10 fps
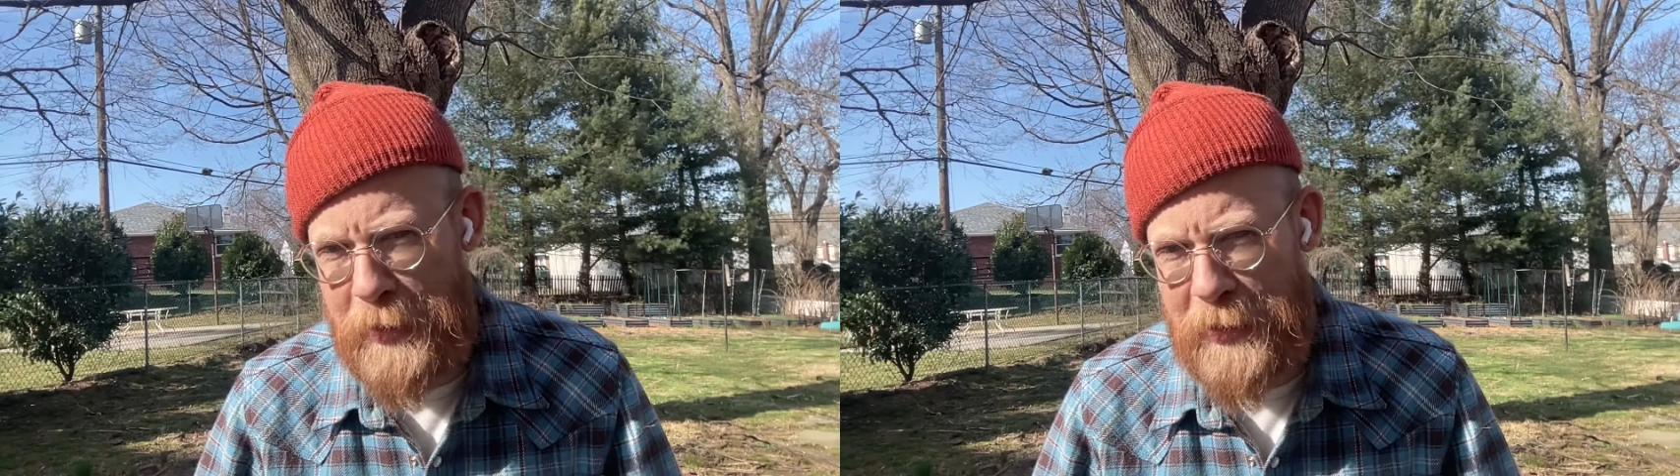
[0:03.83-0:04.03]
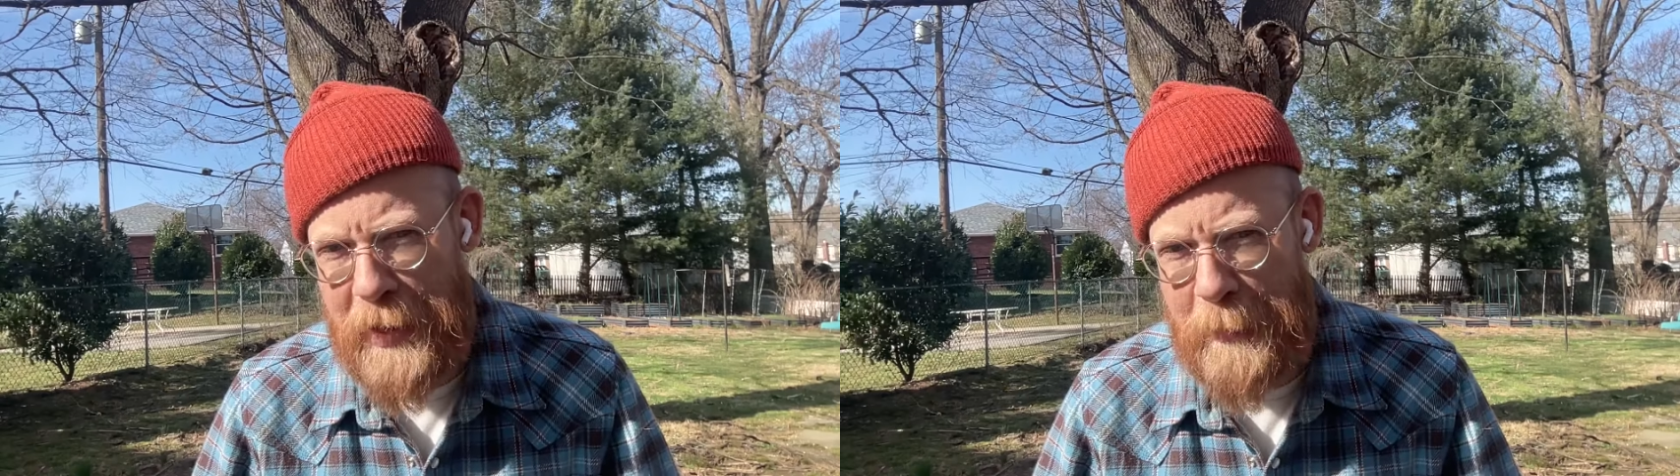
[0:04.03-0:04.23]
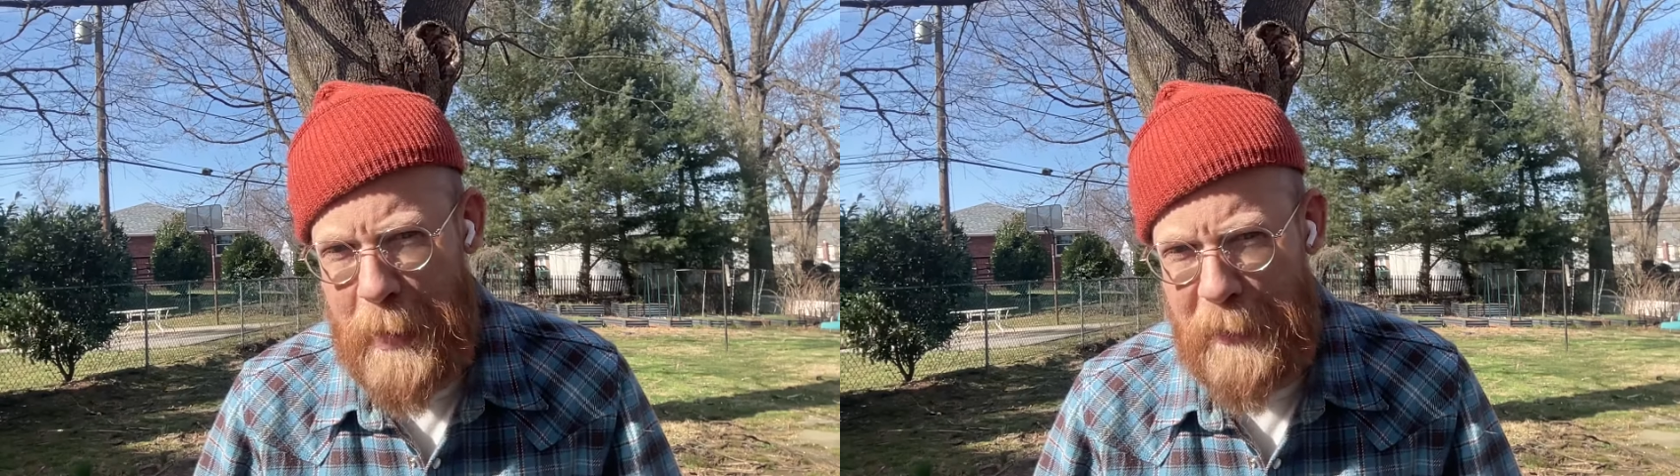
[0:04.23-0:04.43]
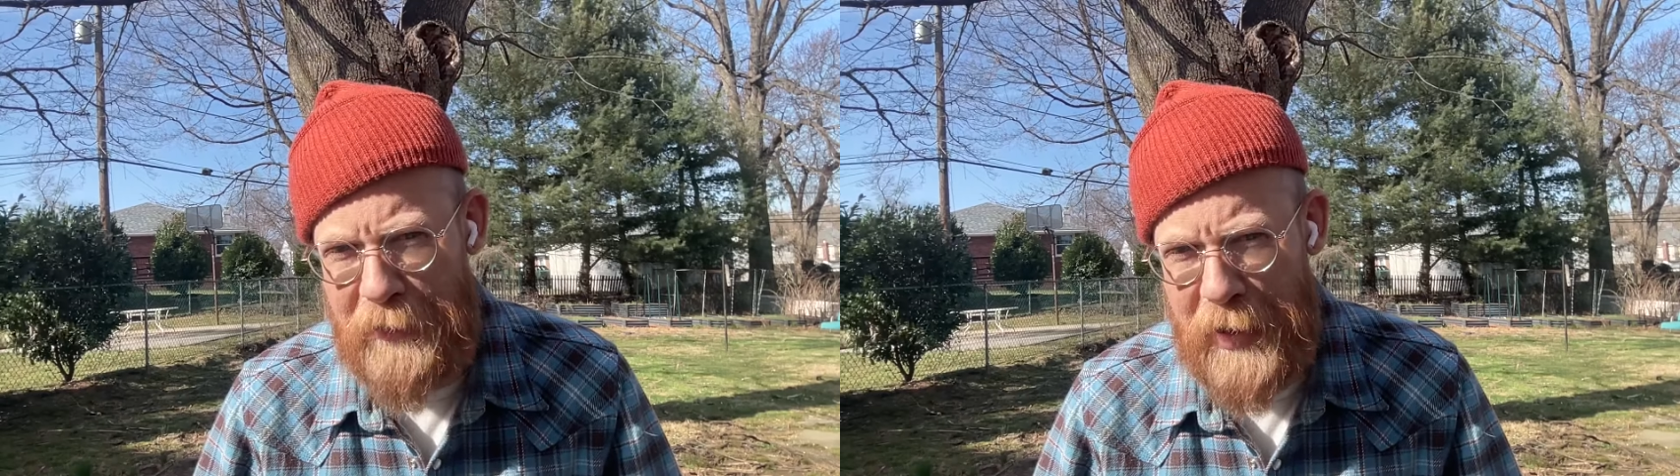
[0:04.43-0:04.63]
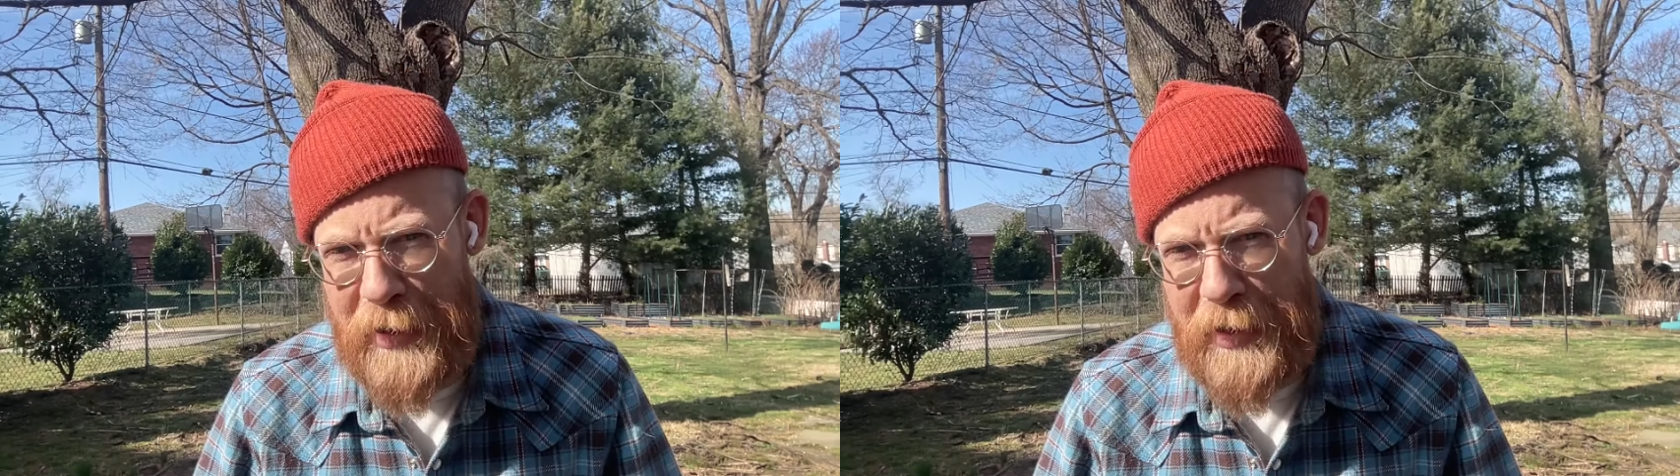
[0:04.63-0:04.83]
with the Second
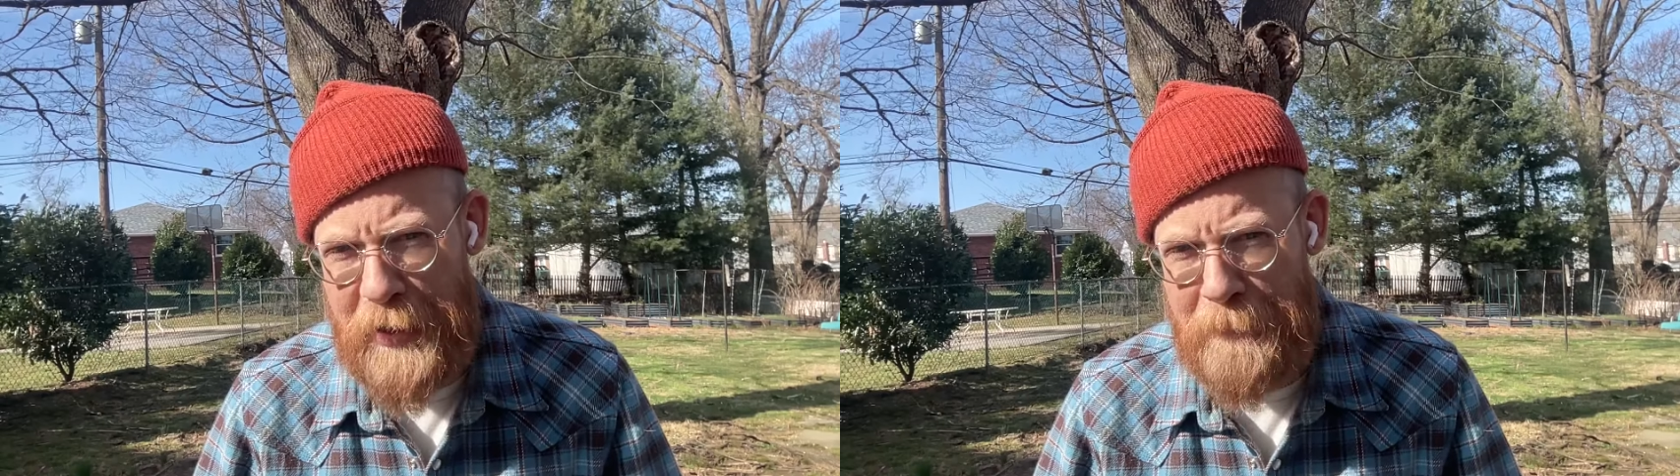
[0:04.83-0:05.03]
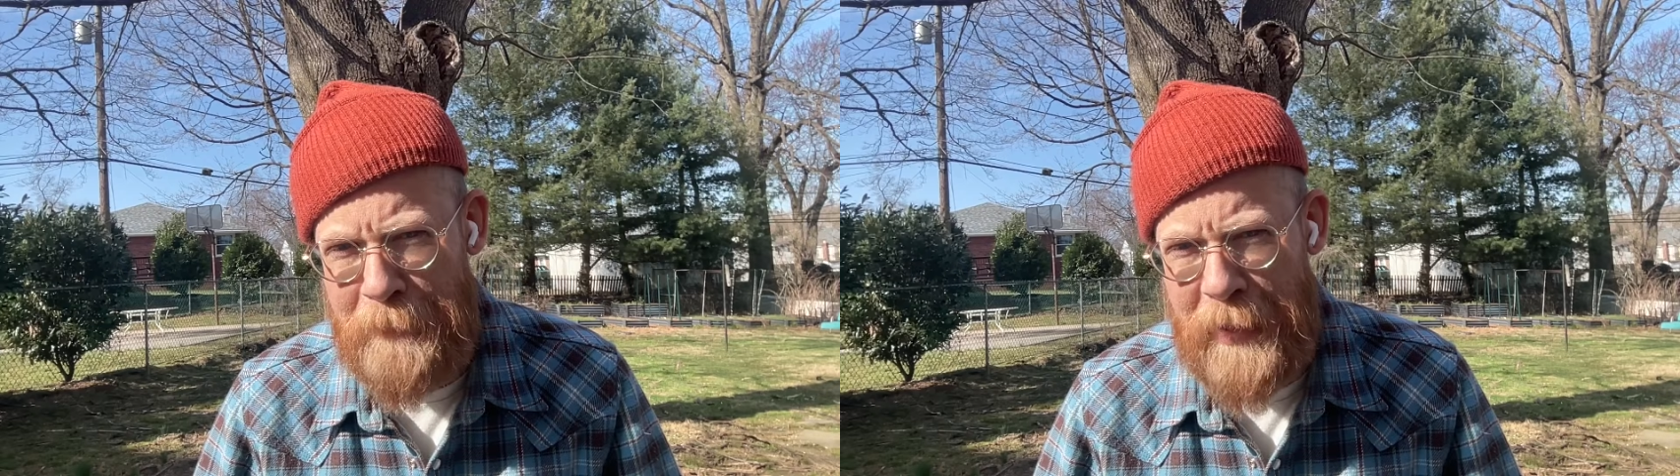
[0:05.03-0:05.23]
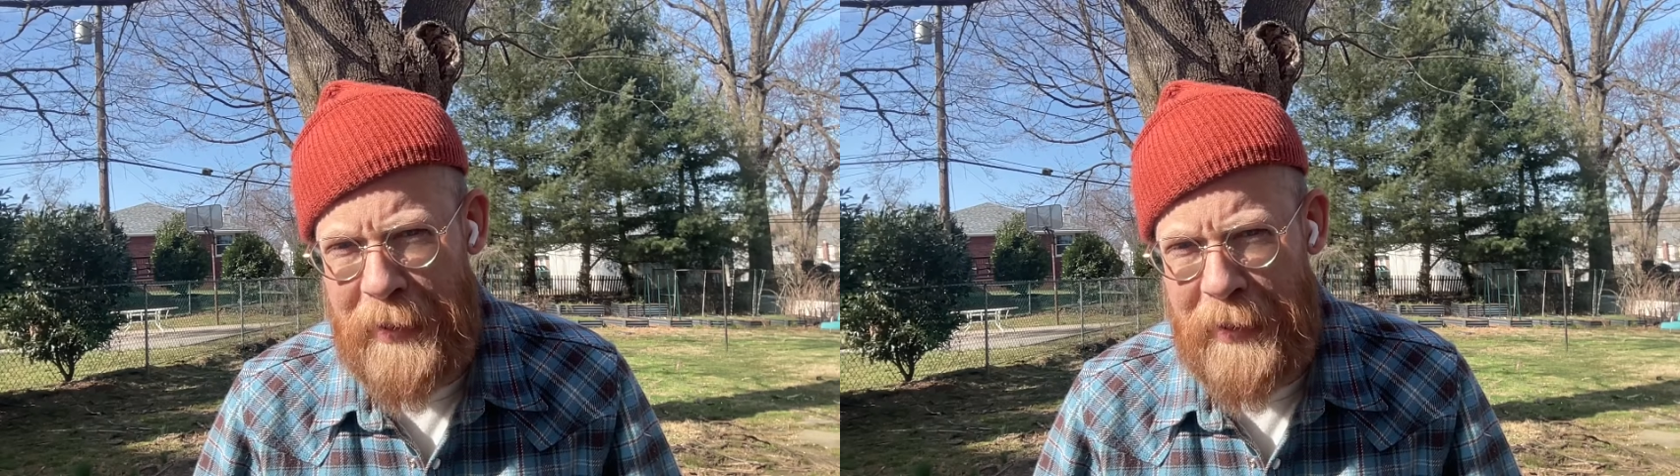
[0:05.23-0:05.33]
Amendment Foundation.